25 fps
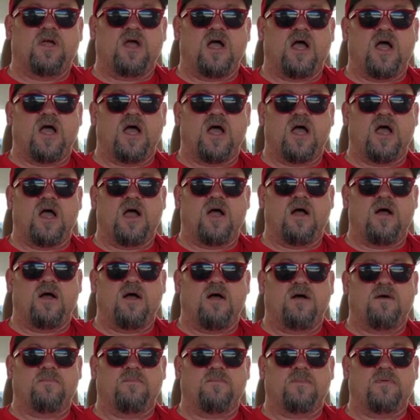
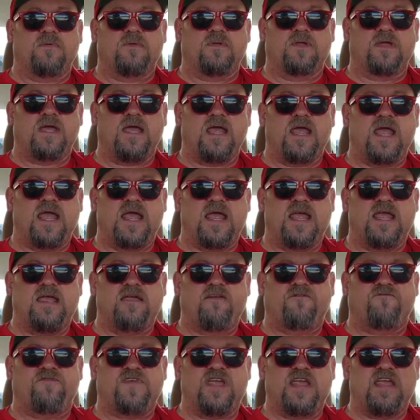
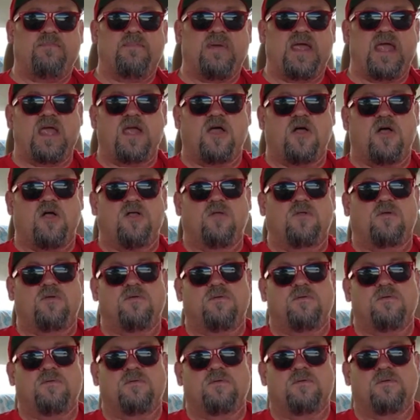a
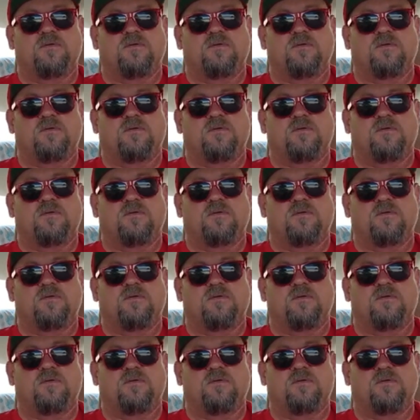female